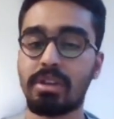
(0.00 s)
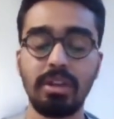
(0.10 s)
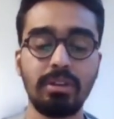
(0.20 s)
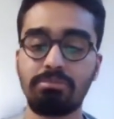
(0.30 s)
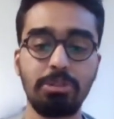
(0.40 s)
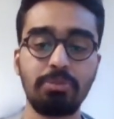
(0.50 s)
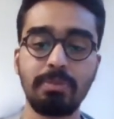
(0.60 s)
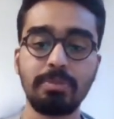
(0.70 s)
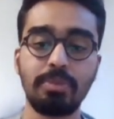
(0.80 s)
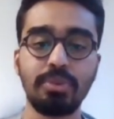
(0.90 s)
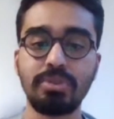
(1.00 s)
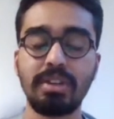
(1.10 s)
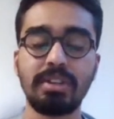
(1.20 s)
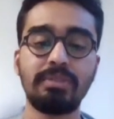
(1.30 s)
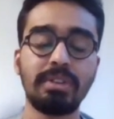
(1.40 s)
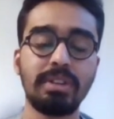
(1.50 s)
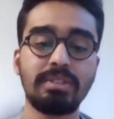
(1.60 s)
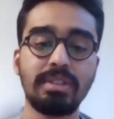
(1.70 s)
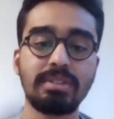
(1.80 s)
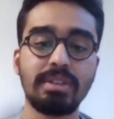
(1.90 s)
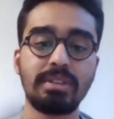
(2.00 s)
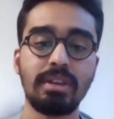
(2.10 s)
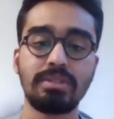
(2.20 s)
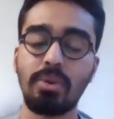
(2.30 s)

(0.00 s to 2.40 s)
can include from sports or activities, things like that.